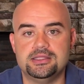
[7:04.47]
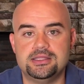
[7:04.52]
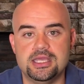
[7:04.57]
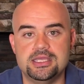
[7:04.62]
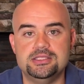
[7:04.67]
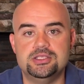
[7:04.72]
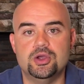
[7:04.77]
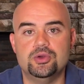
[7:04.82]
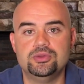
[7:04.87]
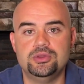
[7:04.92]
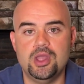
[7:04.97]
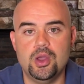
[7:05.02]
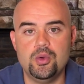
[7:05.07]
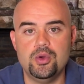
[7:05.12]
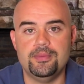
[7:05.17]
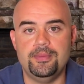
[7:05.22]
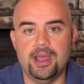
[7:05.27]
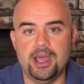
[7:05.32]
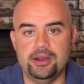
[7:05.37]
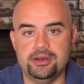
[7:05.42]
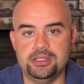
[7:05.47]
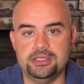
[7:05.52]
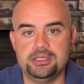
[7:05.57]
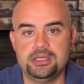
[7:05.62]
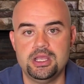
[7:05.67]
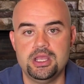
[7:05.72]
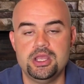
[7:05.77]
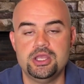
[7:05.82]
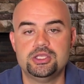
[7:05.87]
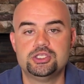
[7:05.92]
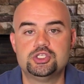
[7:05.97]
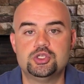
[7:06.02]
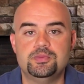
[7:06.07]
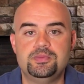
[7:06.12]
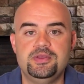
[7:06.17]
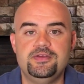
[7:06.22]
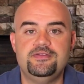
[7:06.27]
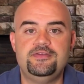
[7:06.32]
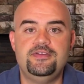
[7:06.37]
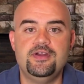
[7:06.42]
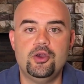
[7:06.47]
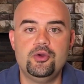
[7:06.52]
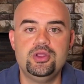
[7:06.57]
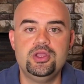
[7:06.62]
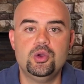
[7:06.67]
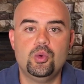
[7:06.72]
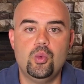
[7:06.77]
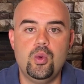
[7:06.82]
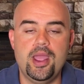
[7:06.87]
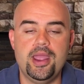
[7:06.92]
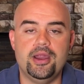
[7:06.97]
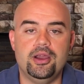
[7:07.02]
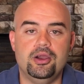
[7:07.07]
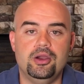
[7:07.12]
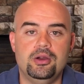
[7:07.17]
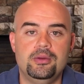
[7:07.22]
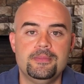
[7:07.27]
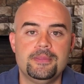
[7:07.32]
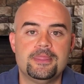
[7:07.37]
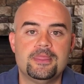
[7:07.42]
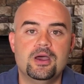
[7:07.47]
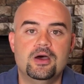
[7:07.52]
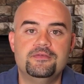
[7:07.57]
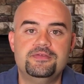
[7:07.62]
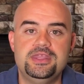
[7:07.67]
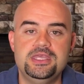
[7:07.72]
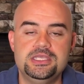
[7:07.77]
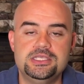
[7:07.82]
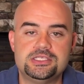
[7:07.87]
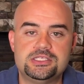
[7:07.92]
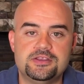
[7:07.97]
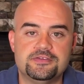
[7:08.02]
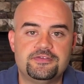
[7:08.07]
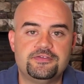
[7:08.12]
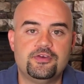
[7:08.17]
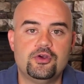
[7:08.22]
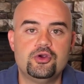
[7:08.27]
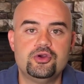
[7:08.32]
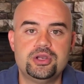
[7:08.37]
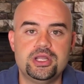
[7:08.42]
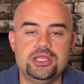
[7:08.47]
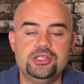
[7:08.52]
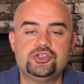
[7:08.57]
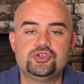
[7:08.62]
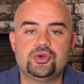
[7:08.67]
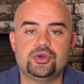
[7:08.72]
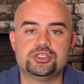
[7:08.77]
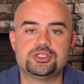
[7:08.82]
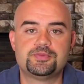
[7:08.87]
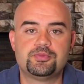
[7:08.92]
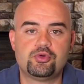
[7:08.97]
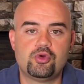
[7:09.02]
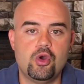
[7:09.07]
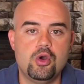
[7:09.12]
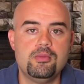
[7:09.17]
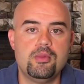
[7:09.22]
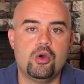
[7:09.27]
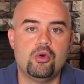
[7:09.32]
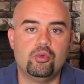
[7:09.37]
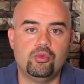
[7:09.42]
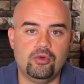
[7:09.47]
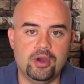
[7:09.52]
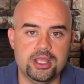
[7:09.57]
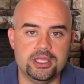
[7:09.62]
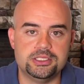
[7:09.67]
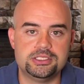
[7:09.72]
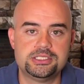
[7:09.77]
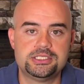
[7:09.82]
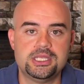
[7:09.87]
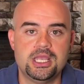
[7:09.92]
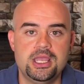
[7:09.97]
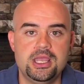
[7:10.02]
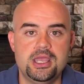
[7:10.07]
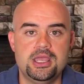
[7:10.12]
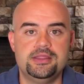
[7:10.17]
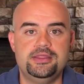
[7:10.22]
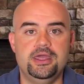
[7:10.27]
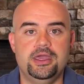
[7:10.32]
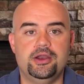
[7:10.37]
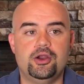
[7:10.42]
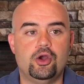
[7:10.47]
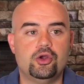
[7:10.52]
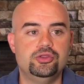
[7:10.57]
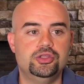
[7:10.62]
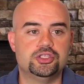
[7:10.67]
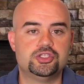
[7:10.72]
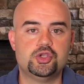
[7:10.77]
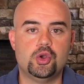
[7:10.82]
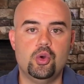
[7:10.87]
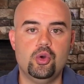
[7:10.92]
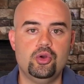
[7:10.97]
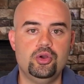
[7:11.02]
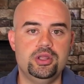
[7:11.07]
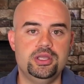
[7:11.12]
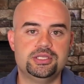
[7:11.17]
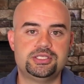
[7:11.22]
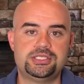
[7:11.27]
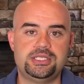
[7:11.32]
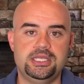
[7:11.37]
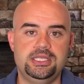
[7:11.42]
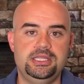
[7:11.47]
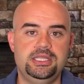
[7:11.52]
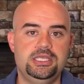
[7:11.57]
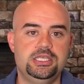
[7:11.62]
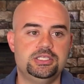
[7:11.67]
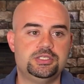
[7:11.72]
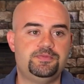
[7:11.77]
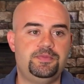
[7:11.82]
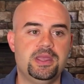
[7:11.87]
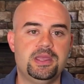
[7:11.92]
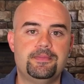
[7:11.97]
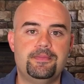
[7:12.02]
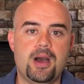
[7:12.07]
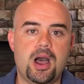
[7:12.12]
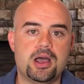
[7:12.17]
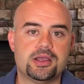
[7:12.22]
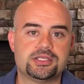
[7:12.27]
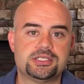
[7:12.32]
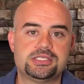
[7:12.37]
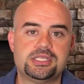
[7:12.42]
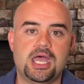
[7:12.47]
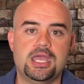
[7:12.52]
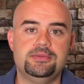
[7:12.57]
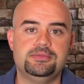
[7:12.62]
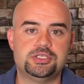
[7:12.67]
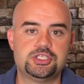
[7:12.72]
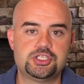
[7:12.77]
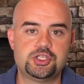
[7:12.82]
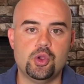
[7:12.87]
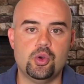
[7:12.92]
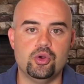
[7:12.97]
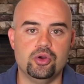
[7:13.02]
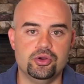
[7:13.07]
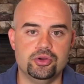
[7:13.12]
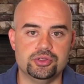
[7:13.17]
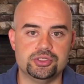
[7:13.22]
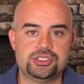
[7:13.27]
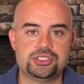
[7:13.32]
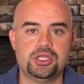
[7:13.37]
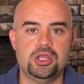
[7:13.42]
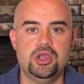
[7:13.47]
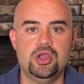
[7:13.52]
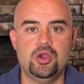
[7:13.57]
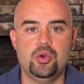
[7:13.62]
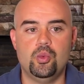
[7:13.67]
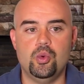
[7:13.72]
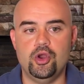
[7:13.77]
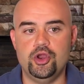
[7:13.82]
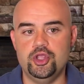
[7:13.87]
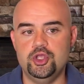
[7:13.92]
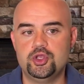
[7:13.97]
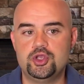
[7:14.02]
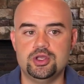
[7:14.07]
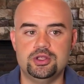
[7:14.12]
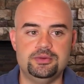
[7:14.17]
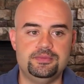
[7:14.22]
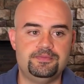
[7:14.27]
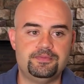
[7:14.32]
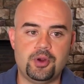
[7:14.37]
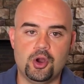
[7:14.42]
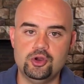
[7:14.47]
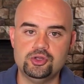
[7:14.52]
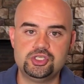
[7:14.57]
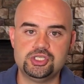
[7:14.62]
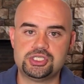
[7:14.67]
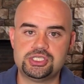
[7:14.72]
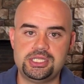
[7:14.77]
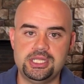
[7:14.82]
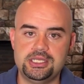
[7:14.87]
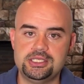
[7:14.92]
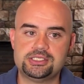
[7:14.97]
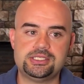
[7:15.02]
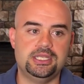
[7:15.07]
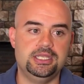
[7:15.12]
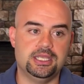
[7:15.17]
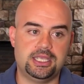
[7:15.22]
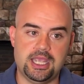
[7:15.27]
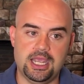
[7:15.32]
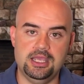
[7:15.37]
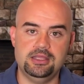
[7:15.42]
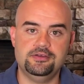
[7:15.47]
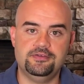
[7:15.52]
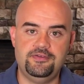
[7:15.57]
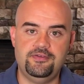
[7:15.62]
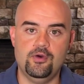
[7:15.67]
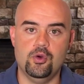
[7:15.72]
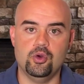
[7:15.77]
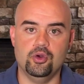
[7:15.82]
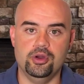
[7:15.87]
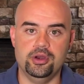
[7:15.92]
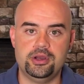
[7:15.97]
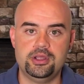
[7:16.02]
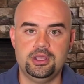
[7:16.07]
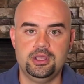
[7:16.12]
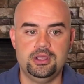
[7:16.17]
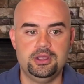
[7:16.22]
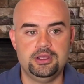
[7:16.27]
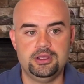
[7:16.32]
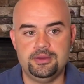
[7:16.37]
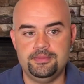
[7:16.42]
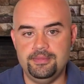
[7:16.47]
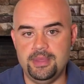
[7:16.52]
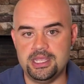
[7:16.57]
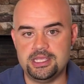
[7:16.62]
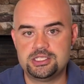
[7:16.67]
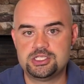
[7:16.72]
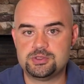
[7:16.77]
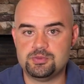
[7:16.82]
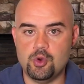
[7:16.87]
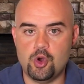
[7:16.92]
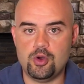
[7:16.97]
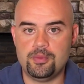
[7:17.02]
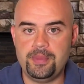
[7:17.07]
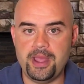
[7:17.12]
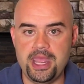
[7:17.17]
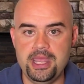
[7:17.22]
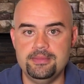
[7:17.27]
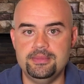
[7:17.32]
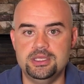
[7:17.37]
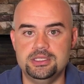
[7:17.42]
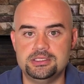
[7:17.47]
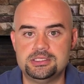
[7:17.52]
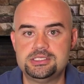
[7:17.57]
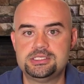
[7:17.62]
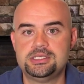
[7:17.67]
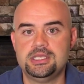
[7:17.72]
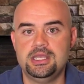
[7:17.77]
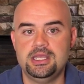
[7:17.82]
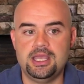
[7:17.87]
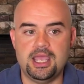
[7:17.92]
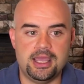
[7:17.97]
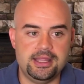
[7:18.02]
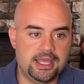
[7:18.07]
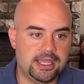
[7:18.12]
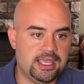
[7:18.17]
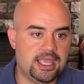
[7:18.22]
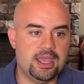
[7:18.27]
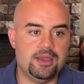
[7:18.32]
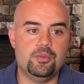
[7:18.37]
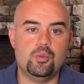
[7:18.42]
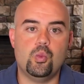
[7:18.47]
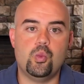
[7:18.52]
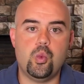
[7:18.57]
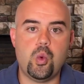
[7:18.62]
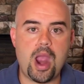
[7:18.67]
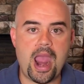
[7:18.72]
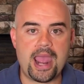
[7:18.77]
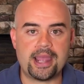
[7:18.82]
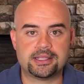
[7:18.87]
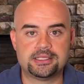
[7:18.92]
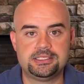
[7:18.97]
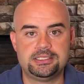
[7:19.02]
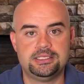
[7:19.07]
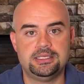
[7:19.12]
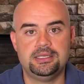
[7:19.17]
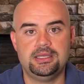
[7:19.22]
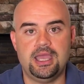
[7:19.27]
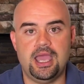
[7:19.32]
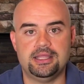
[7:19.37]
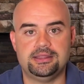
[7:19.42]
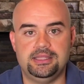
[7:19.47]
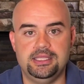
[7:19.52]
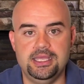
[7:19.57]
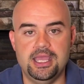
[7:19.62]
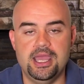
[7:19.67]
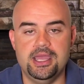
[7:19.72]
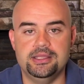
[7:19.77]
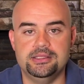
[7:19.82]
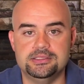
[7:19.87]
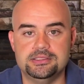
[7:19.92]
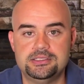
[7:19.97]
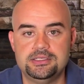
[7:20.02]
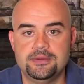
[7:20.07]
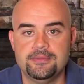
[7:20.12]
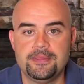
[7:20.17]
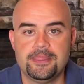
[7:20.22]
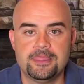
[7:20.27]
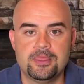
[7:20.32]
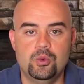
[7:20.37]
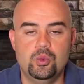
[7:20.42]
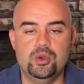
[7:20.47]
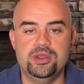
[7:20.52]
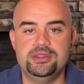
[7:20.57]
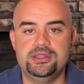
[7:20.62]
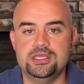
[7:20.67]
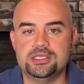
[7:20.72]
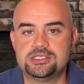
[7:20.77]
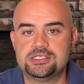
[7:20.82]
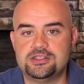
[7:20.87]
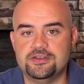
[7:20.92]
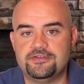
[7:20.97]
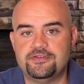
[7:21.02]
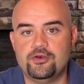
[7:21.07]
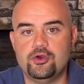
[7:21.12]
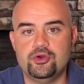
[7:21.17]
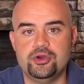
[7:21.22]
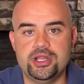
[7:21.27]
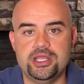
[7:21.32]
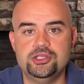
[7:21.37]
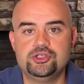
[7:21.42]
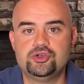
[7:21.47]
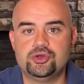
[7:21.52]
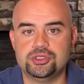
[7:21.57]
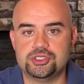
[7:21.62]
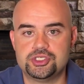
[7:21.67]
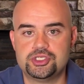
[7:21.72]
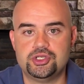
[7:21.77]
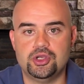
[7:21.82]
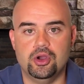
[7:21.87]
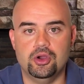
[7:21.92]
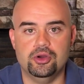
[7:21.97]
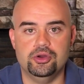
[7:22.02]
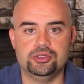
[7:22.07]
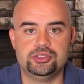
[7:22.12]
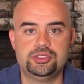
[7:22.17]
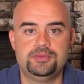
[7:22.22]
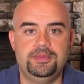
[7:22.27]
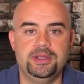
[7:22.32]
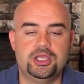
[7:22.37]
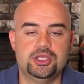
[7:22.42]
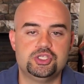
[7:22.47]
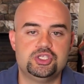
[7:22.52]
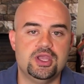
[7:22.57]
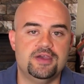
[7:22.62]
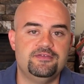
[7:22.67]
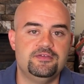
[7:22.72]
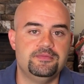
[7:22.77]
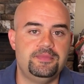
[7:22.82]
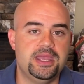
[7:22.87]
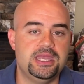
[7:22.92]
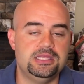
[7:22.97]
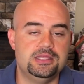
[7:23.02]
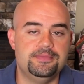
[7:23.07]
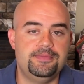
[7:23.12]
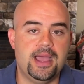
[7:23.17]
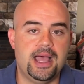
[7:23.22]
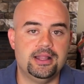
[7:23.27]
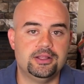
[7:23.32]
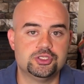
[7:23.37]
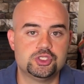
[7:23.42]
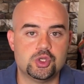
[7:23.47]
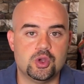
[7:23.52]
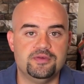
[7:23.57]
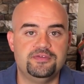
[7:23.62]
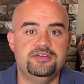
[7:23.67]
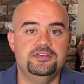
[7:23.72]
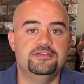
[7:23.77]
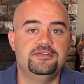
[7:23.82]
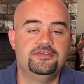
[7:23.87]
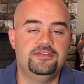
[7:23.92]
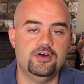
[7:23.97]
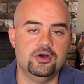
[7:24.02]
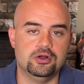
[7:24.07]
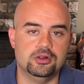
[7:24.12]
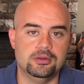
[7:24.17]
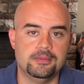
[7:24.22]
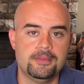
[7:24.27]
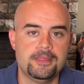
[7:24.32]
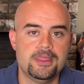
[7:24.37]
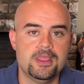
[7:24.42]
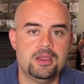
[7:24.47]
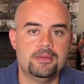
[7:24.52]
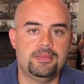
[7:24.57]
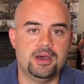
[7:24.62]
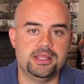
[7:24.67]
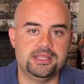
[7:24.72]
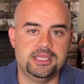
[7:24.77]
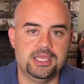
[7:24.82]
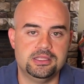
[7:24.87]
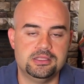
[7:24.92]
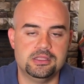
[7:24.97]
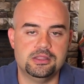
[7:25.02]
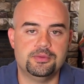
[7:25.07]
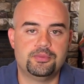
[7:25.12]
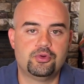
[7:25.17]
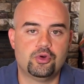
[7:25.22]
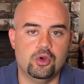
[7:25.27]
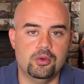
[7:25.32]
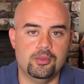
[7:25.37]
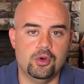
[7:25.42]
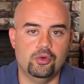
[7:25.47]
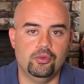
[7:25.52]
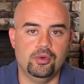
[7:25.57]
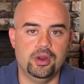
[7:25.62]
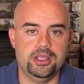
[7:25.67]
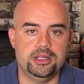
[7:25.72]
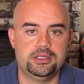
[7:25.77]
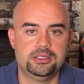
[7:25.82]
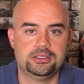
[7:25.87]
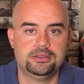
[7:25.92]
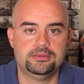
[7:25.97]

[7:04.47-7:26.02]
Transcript: They don't know about it. So be very aware of these deferred interest promo rates that are notorious in these big box type stores, where you could purchase things that you can't afford, make small payments, and then get whacked at the end with this deferred interest charge because you haven't paid the balance off in full by the end of the promo rate.